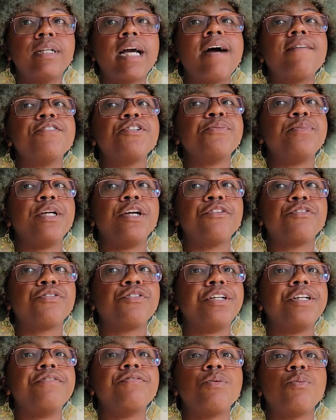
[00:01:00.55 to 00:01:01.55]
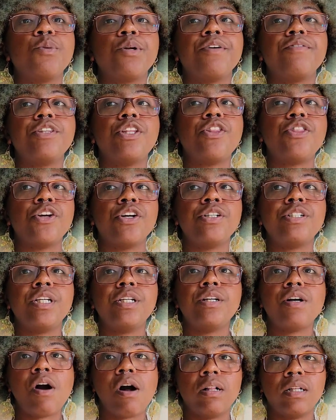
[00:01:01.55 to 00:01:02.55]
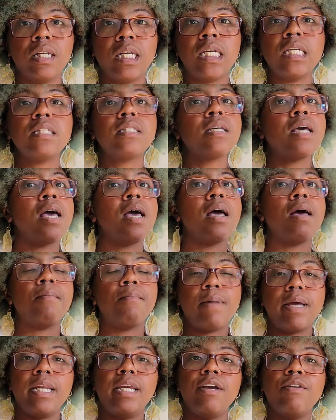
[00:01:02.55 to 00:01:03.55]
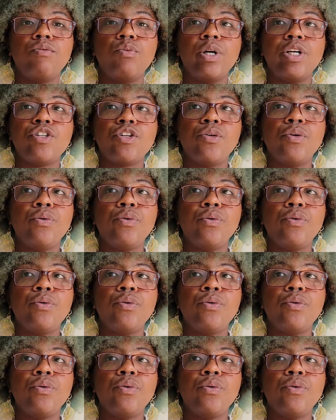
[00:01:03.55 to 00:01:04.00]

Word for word: after being freed from one of the thirteen colonies, many of which